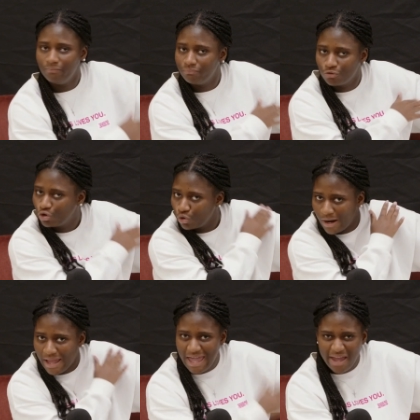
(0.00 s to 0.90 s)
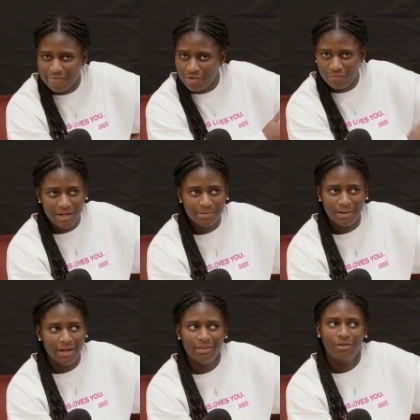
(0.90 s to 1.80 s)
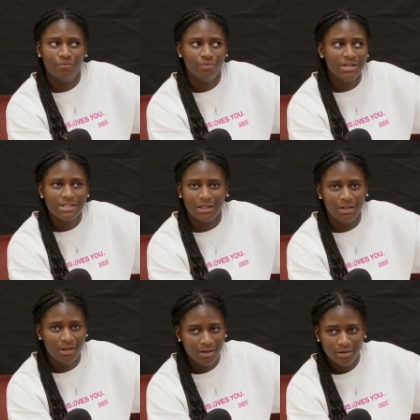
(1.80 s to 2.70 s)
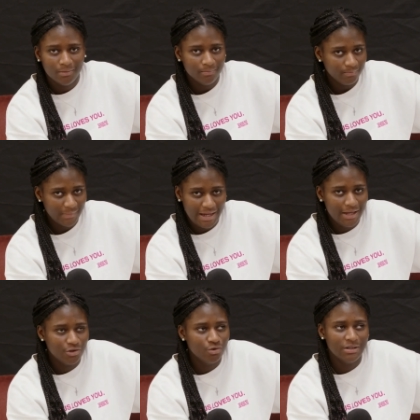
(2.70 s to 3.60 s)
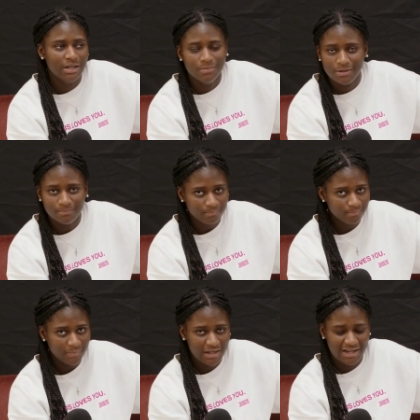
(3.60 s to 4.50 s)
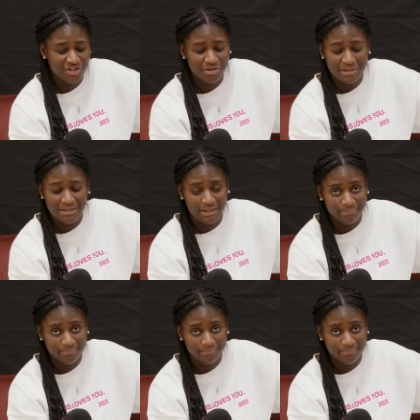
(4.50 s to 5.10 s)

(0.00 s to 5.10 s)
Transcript: throughout every phase of my life. Like realistically, I had 2 attempts. I should have been dead.